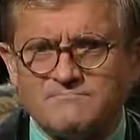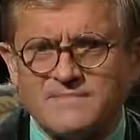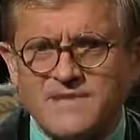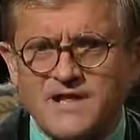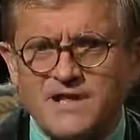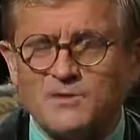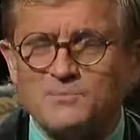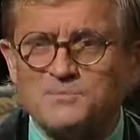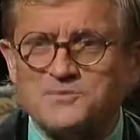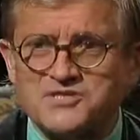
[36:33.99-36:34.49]

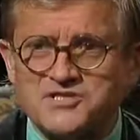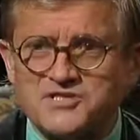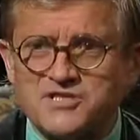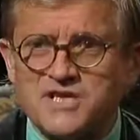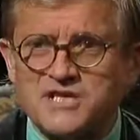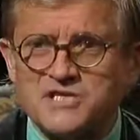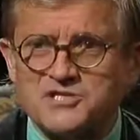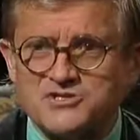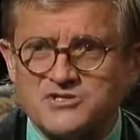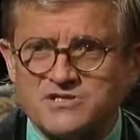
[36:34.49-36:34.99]
help
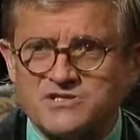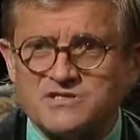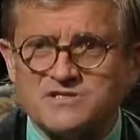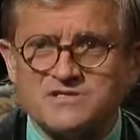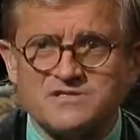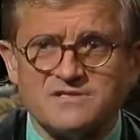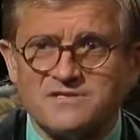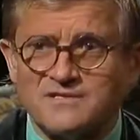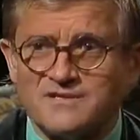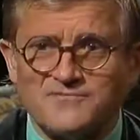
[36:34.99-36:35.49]
stage it.
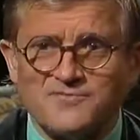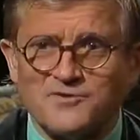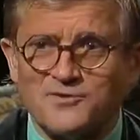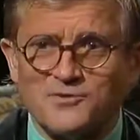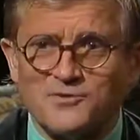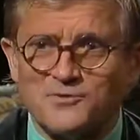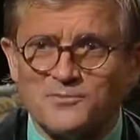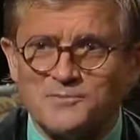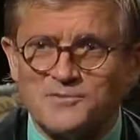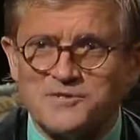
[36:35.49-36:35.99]
It's a
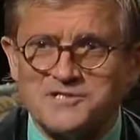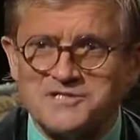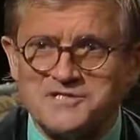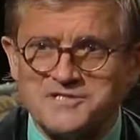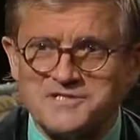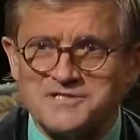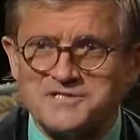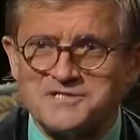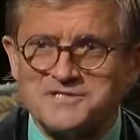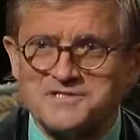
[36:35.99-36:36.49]
difficult
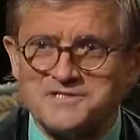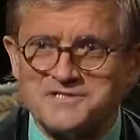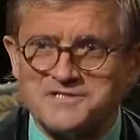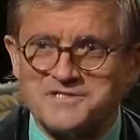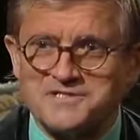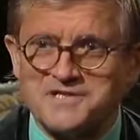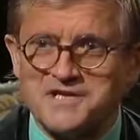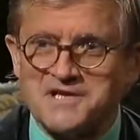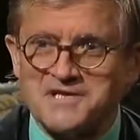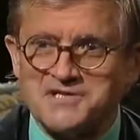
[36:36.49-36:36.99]
piece to
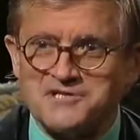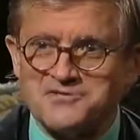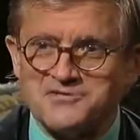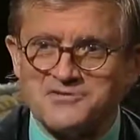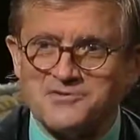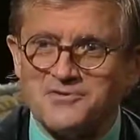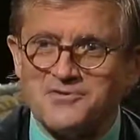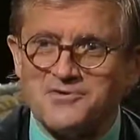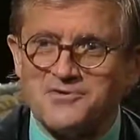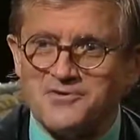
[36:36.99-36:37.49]
stage
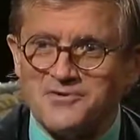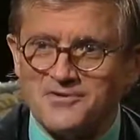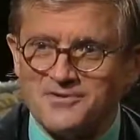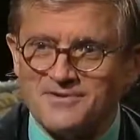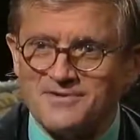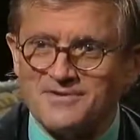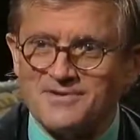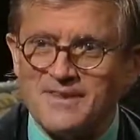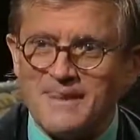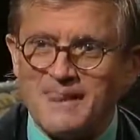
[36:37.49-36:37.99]
at all.